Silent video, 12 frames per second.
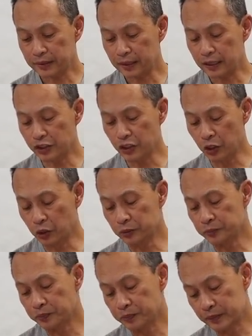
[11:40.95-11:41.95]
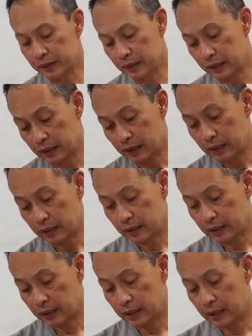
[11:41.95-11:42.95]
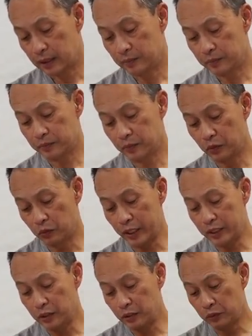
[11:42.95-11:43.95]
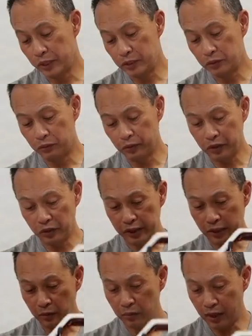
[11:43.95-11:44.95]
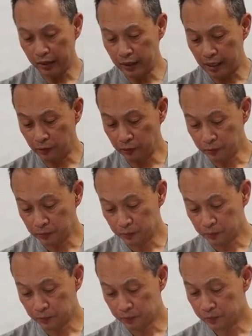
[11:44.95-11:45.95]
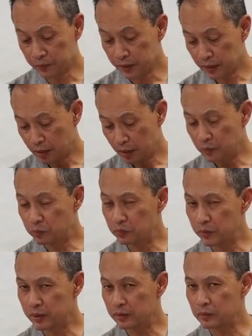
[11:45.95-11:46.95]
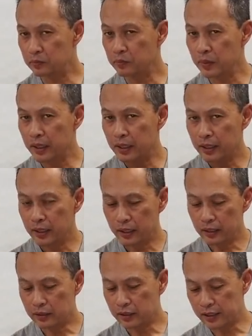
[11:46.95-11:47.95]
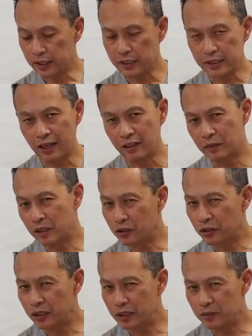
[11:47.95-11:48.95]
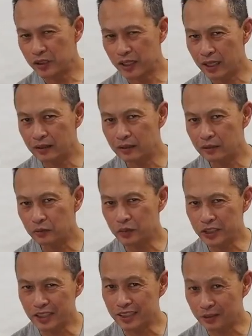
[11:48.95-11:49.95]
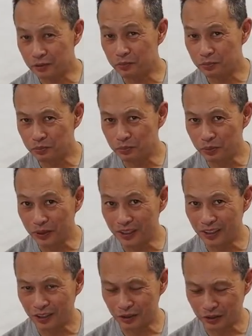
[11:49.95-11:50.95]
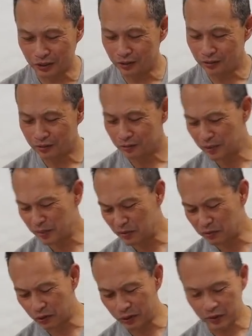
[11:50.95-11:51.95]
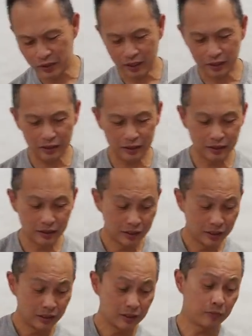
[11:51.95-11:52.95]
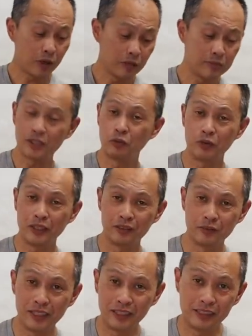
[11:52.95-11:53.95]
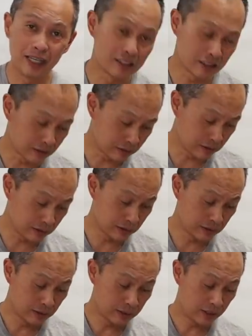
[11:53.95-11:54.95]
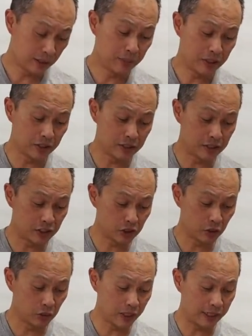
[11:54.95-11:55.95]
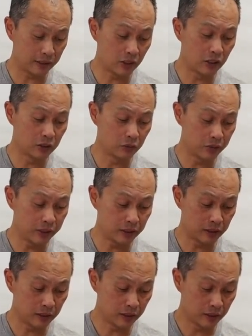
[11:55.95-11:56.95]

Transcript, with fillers: So um, when you when you when you set the body down, it it sits down about thirty percent, which is pretty darn good. Maybe forty percent. The problem is the rear really doesn't. Uh, because it's so light on the rear,